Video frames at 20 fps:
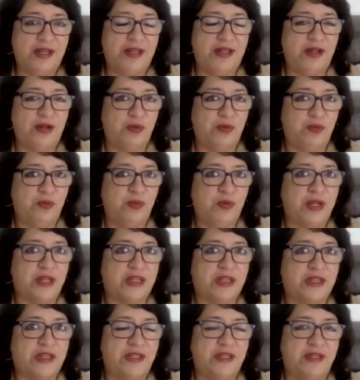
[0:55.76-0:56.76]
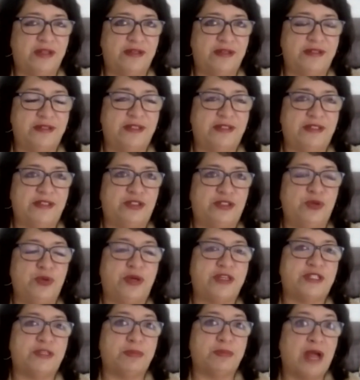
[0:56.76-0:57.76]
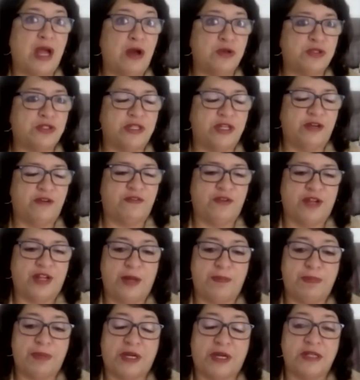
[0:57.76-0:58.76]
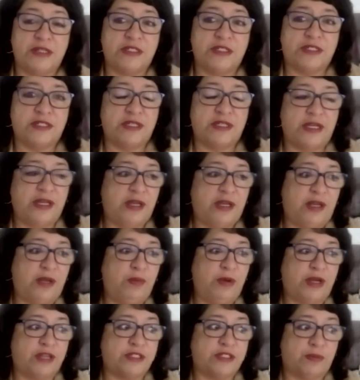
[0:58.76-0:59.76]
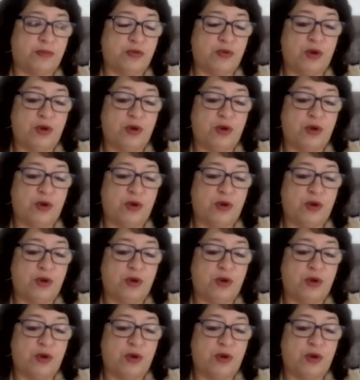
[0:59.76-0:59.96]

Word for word: you know, with doing some counseling for that, because he wakes up